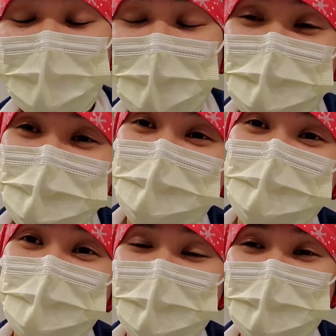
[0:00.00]
that's just
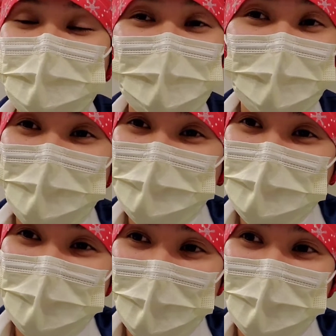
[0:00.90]
the realest thing I have to
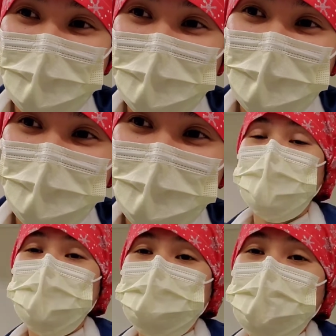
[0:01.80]
say.
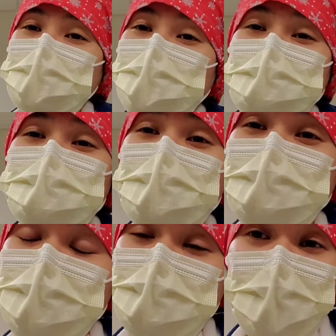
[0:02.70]
Speaking of rough
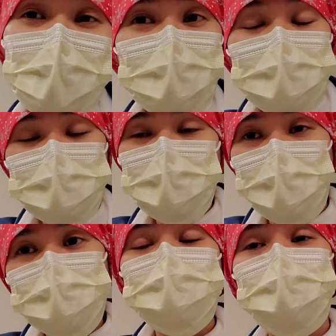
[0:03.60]
on your body, it's
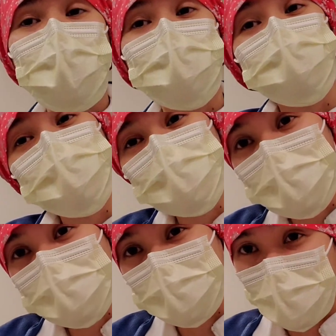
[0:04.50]
also high
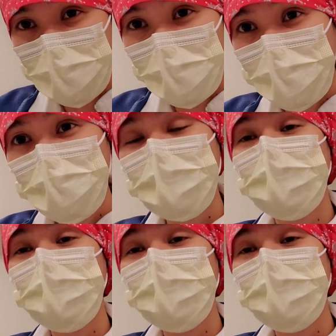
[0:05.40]
stress level.